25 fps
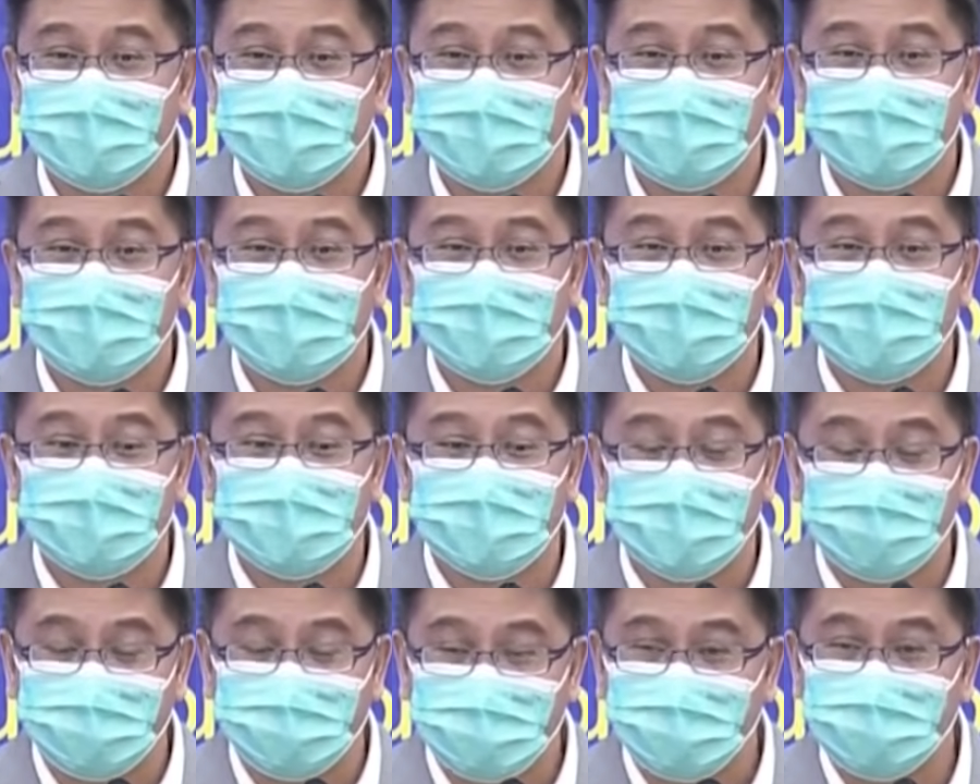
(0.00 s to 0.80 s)

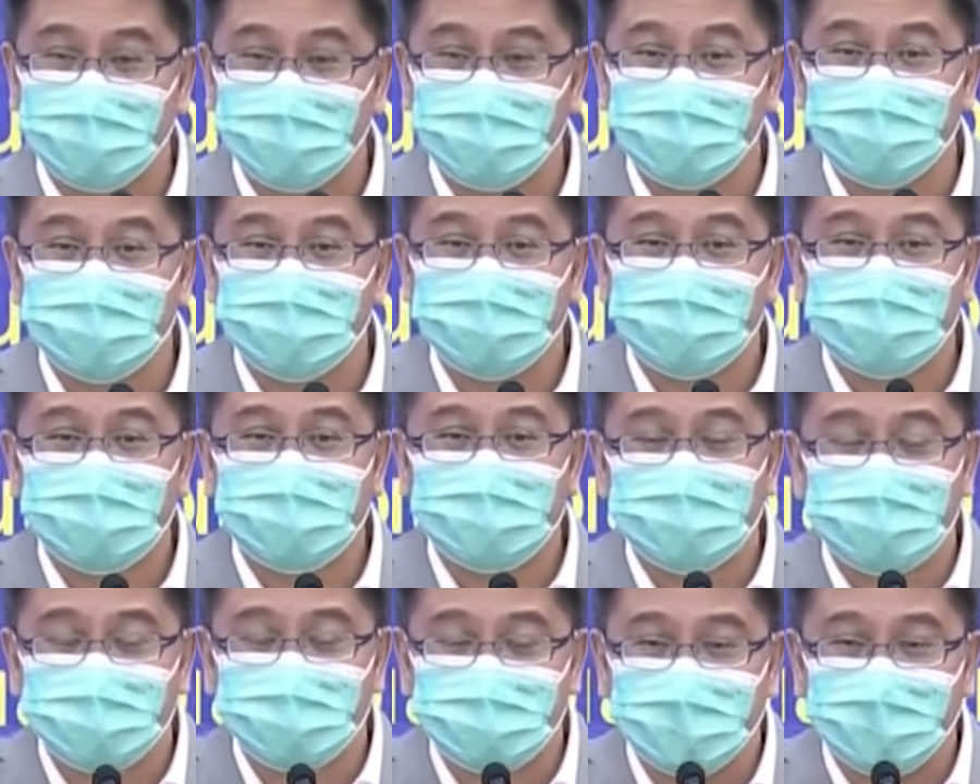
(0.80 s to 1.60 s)
ample
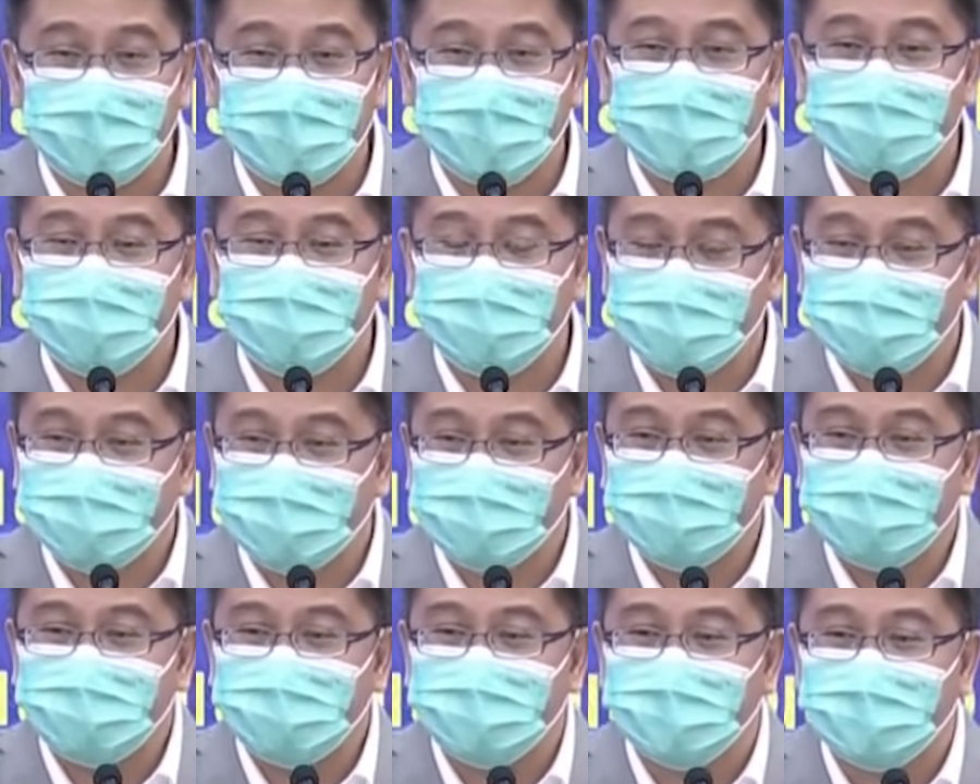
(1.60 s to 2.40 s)
supply
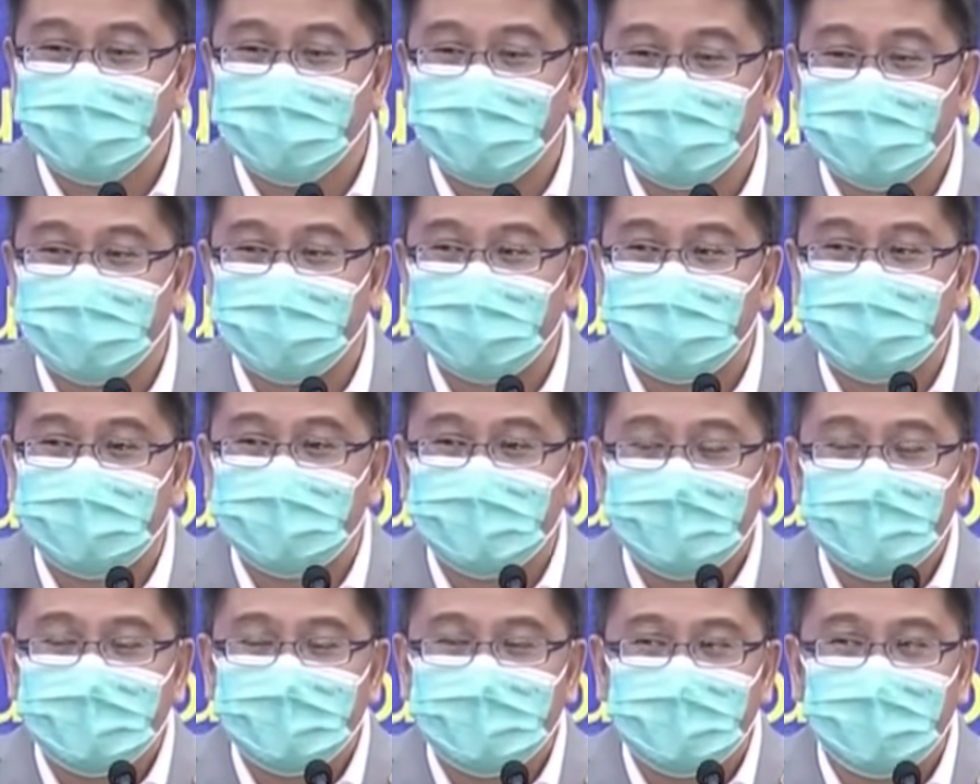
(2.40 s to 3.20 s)
here, and
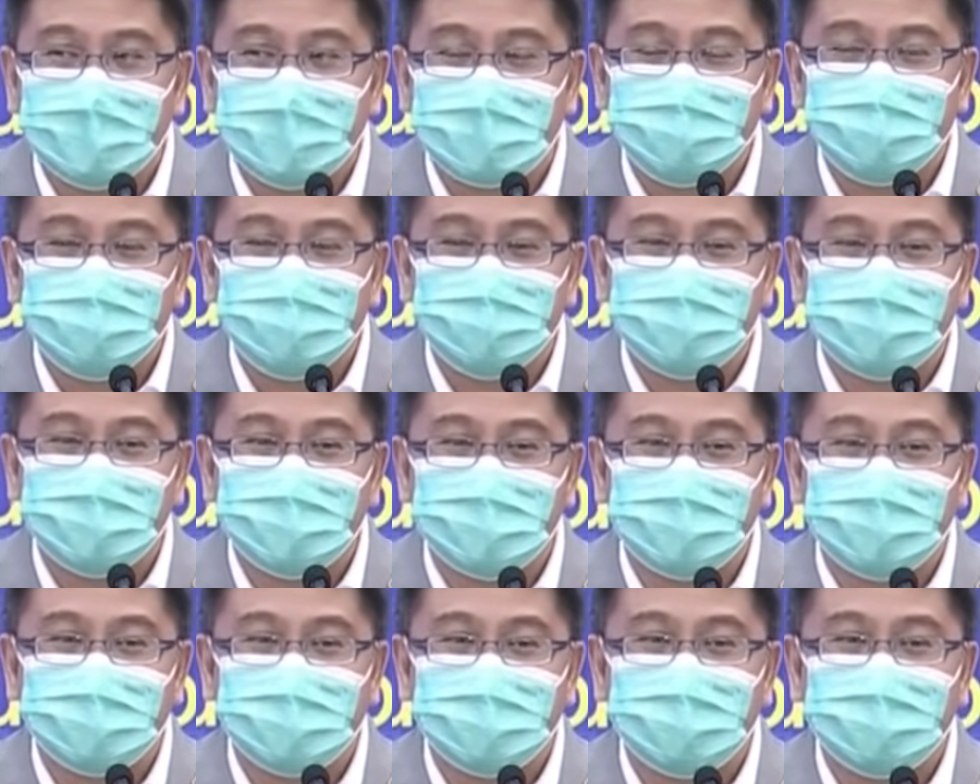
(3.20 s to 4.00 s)

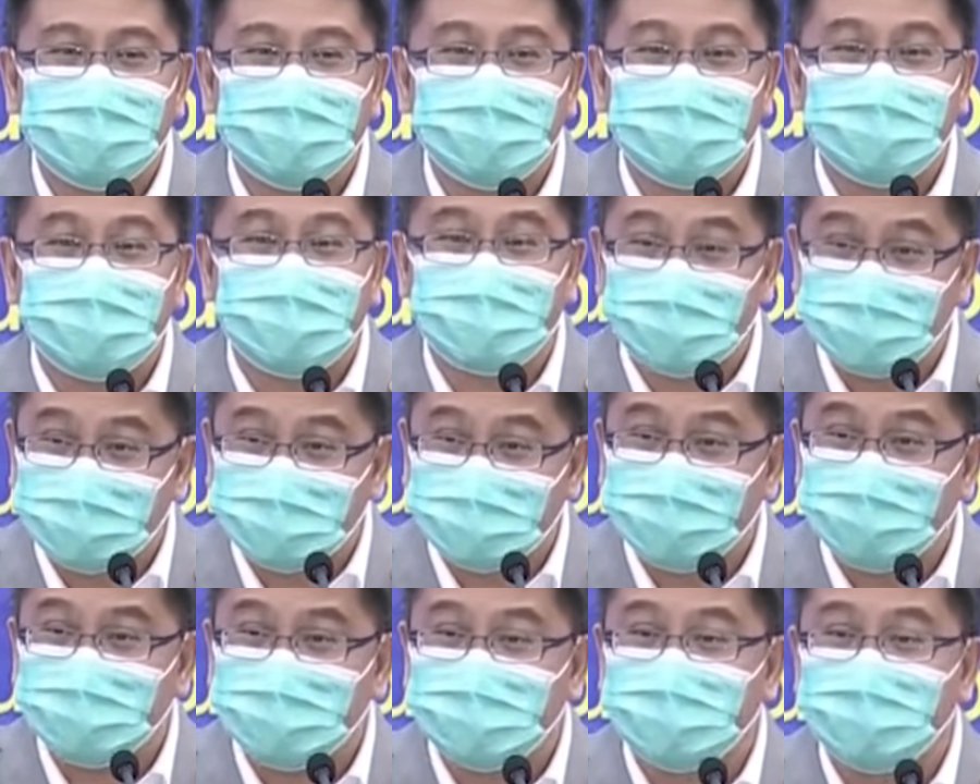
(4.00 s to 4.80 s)
actually
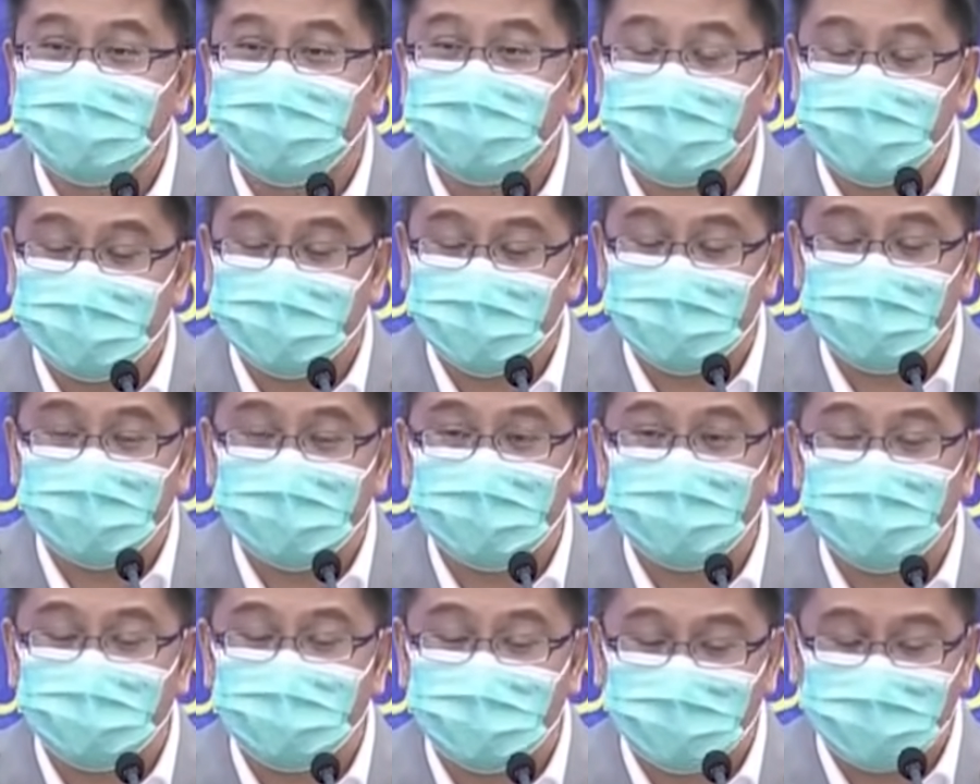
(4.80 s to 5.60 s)
earlier
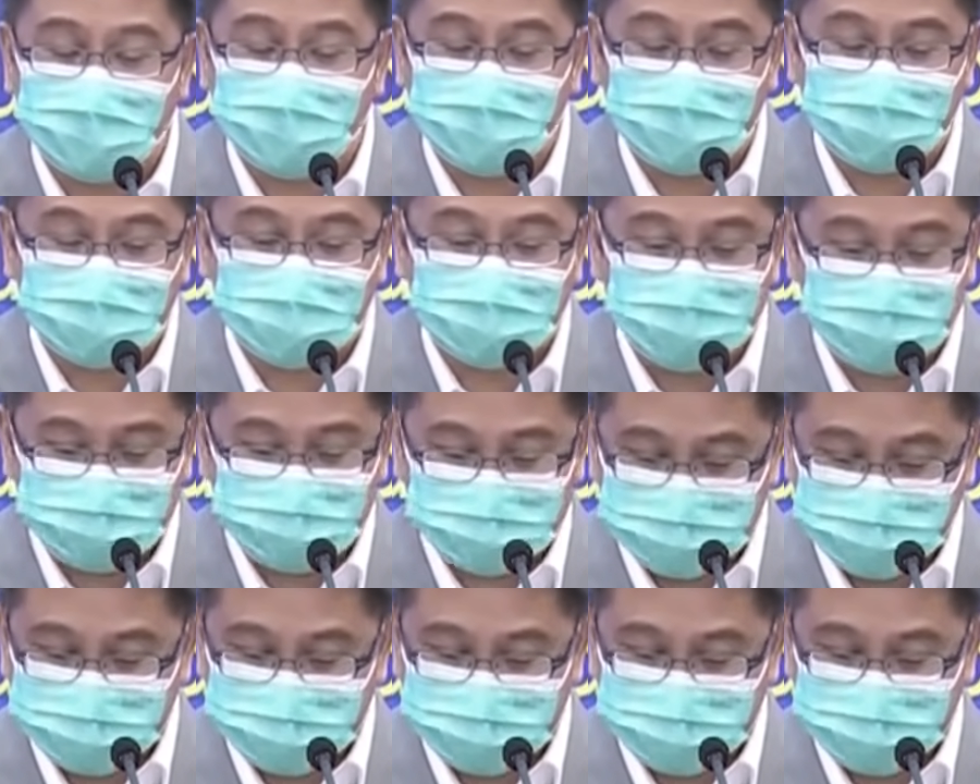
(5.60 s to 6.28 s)
than we planned.